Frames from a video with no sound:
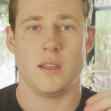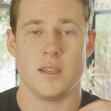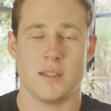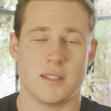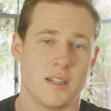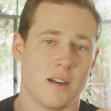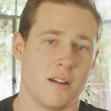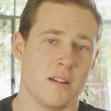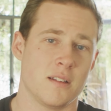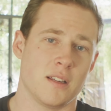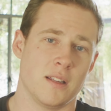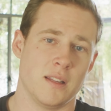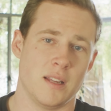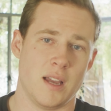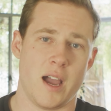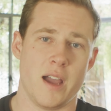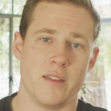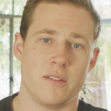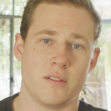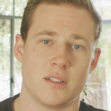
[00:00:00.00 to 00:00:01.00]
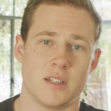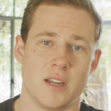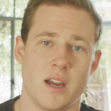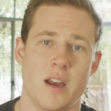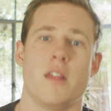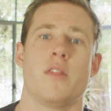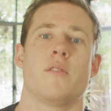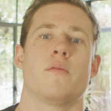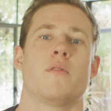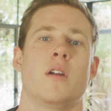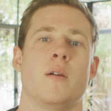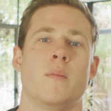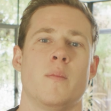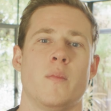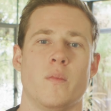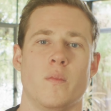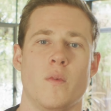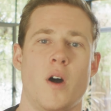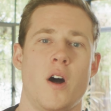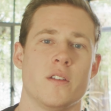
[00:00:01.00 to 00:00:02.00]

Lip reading: The Asteras on the either side of the room